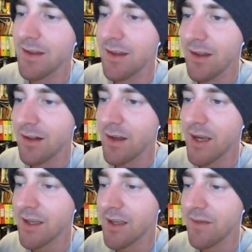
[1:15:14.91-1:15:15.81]
Like,
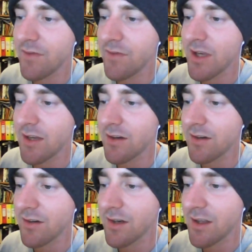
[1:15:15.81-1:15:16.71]
if
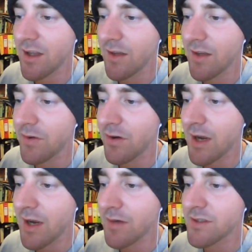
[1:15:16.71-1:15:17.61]
you're
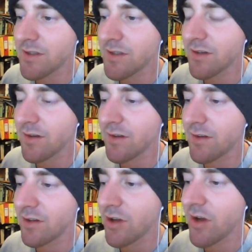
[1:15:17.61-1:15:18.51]
able to
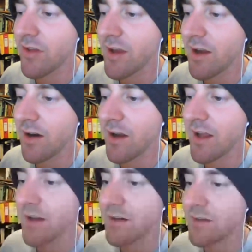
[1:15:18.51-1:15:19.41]
go there
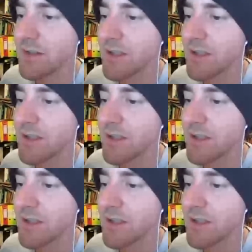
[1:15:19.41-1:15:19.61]
and